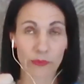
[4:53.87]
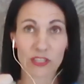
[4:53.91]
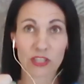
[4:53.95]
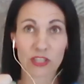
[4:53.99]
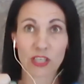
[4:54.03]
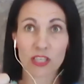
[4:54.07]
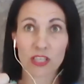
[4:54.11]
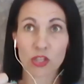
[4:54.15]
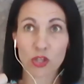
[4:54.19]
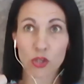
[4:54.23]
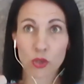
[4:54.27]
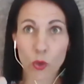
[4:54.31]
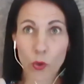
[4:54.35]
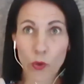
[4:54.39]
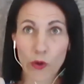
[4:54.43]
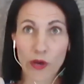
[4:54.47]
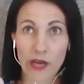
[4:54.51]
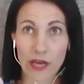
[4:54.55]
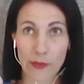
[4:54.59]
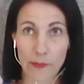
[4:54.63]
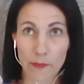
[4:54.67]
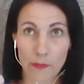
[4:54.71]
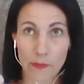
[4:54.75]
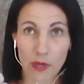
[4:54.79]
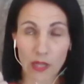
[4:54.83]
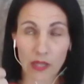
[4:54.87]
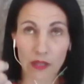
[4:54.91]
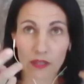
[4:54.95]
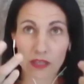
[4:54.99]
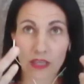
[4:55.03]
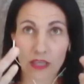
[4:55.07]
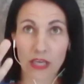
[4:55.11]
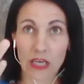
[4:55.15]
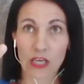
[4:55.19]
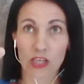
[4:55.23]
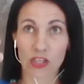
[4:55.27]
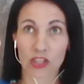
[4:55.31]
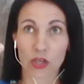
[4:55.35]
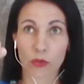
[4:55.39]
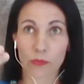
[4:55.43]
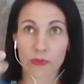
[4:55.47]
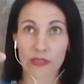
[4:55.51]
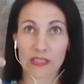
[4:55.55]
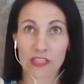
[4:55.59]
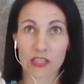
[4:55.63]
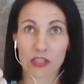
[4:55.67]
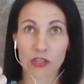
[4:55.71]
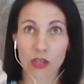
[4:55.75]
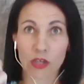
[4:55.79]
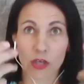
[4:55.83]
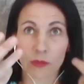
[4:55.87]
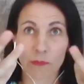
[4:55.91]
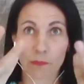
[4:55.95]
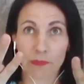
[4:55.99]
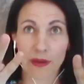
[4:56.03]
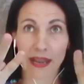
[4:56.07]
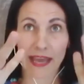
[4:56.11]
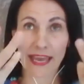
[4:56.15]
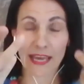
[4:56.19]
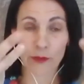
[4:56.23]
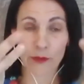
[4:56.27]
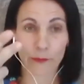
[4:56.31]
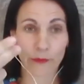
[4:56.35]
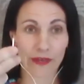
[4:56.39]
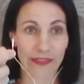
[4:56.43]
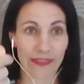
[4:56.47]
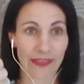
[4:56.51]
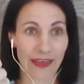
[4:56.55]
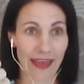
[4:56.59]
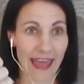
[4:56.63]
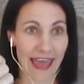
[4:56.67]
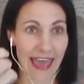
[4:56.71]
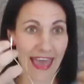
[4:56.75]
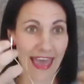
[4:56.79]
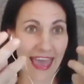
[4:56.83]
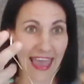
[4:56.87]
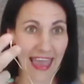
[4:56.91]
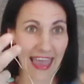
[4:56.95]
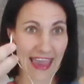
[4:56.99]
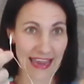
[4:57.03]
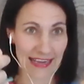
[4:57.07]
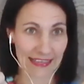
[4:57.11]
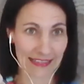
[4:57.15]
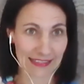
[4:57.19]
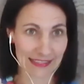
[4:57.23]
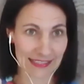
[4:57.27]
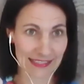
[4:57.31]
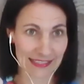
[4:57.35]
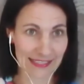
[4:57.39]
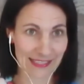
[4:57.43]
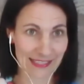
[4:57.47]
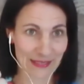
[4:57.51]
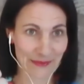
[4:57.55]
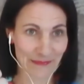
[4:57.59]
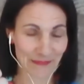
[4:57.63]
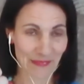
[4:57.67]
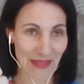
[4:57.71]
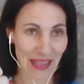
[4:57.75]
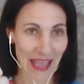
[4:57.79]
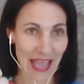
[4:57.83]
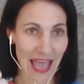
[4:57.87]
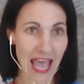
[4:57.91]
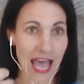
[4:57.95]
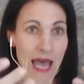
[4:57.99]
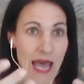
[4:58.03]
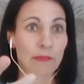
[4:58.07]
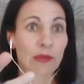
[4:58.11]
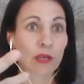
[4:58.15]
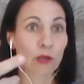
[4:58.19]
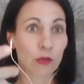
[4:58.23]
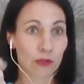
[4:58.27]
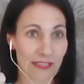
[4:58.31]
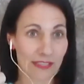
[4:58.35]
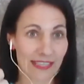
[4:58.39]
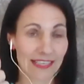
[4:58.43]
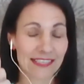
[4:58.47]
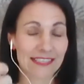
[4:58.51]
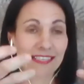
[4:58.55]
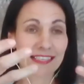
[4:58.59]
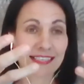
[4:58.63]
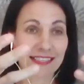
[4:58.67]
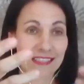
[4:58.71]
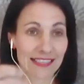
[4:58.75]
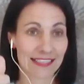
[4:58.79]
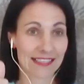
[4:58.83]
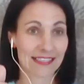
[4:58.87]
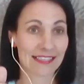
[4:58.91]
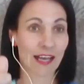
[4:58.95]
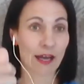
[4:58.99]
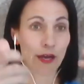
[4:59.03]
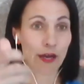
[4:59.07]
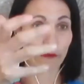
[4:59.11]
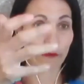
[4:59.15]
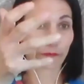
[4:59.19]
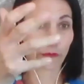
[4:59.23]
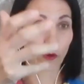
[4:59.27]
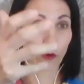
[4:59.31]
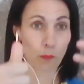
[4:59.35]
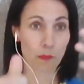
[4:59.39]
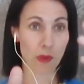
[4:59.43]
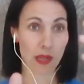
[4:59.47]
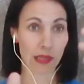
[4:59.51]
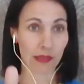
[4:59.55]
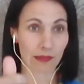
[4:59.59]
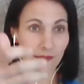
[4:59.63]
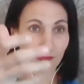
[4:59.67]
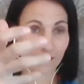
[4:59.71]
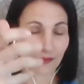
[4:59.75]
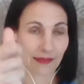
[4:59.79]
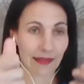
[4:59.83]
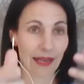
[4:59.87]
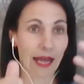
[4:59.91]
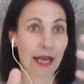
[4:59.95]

When she saw her milk, she would start playing with her hands because this is the sign for milk.